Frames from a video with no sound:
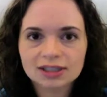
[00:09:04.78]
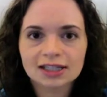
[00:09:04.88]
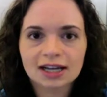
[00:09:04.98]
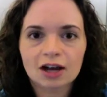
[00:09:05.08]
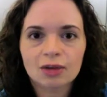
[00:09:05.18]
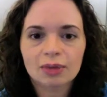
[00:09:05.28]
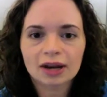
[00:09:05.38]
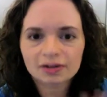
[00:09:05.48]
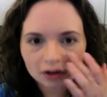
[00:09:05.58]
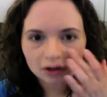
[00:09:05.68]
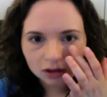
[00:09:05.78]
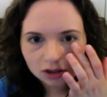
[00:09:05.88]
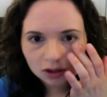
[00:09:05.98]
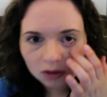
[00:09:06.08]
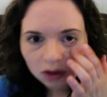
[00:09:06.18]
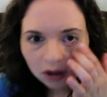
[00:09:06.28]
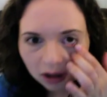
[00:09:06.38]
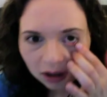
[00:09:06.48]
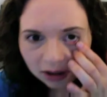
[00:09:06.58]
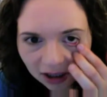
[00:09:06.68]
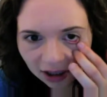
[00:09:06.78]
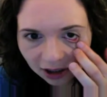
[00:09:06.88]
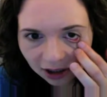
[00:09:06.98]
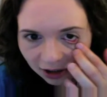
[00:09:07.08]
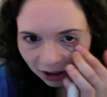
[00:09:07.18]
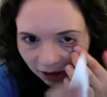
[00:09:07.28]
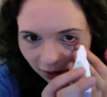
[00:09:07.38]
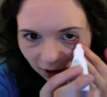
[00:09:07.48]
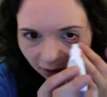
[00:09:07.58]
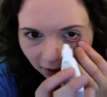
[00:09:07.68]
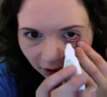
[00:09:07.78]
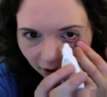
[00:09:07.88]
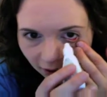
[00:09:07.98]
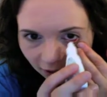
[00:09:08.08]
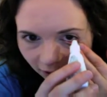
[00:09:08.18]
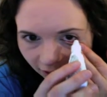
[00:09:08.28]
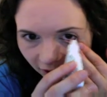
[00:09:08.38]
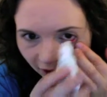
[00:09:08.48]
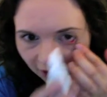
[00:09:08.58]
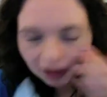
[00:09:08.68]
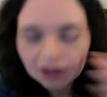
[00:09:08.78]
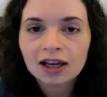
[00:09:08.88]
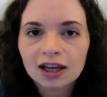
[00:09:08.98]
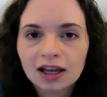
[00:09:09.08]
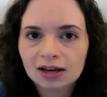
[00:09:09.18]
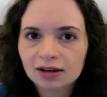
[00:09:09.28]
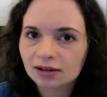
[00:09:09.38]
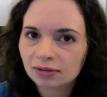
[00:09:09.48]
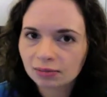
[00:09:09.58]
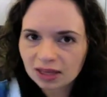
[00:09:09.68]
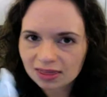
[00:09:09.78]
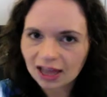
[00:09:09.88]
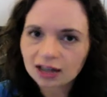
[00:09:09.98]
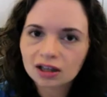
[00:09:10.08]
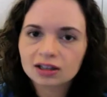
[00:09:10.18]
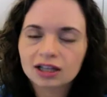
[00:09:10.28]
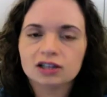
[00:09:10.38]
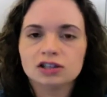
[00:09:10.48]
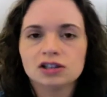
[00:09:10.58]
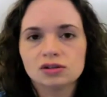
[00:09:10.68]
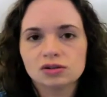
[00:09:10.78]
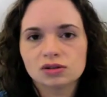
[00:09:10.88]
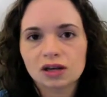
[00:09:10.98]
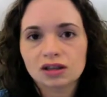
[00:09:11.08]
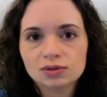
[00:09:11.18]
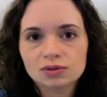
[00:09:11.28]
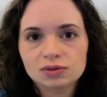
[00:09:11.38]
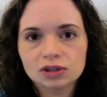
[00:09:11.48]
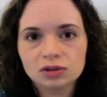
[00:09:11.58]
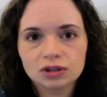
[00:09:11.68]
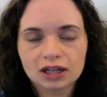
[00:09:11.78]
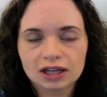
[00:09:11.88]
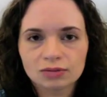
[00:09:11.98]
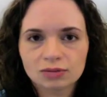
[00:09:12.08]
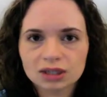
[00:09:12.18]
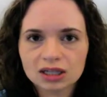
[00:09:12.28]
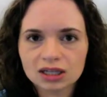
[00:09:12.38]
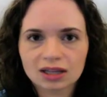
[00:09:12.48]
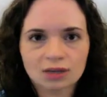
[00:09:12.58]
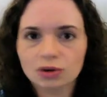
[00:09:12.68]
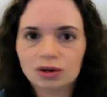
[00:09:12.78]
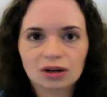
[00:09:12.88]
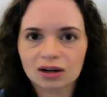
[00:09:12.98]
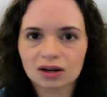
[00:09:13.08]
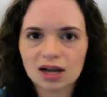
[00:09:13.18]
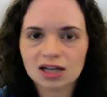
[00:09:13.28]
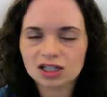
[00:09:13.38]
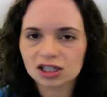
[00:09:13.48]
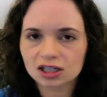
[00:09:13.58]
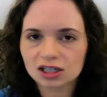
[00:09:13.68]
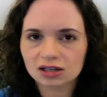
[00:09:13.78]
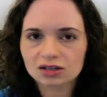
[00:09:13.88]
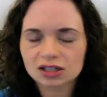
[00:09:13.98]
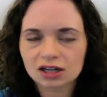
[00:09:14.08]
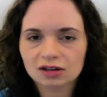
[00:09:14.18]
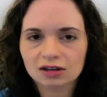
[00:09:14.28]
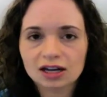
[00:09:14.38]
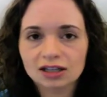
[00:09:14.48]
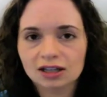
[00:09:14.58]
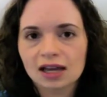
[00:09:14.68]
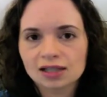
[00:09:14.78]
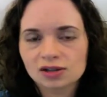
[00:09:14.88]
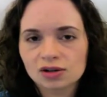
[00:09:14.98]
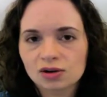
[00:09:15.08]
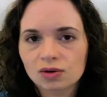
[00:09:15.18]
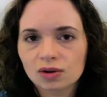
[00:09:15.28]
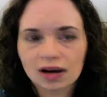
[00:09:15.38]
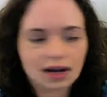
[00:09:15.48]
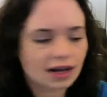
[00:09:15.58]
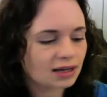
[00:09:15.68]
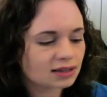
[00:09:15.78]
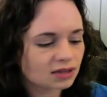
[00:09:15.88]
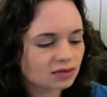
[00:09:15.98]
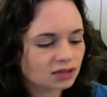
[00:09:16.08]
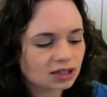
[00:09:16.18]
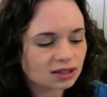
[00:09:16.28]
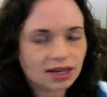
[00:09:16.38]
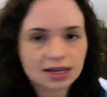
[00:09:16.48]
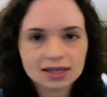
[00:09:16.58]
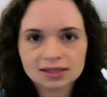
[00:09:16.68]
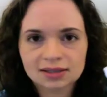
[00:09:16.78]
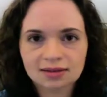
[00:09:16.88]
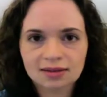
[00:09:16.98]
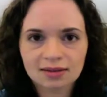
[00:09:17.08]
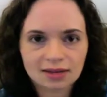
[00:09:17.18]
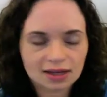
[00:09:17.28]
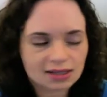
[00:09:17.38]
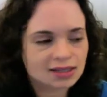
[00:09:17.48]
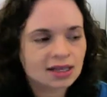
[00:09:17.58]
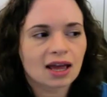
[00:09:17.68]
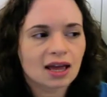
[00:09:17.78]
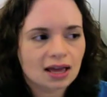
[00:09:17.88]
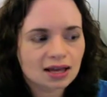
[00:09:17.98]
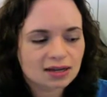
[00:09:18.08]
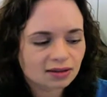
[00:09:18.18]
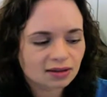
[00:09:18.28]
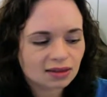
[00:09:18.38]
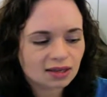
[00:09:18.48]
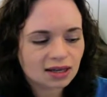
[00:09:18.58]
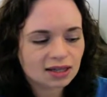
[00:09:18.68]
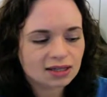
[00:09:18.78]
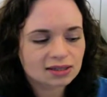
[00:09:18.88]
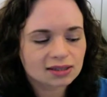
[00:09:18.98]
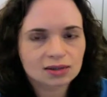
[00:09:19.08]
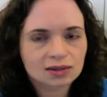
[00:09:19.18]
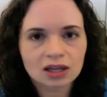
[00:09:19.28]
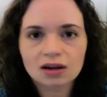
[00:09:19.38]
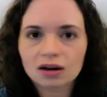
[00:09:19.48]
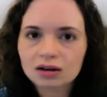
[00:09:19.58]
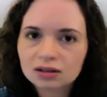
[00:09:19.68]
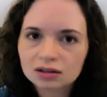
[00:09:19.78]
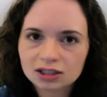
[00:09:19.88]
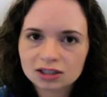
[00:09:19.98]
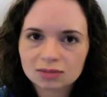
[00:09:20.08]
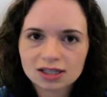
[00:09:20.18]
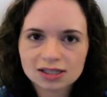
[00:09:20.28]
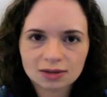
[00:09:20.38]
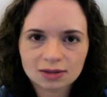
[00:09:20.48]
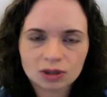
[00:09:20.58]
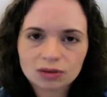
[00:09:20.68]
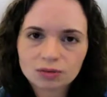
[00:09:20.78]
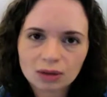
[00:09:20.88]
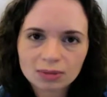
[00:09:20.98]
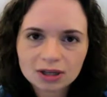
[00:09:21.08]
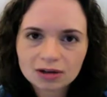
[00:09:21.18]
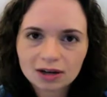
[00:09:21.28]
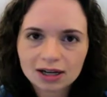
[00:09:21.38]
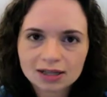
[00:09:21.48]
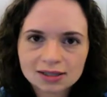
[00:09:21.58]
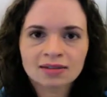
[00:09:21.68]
did help. And I found also, see the pink part there? It made that a lot lighter too. So I thought that was really cool, and they weren't itchy or irritated or anything. So I definitely liked this. And the thing is, in the article it explains that when you're rubbing your eyes,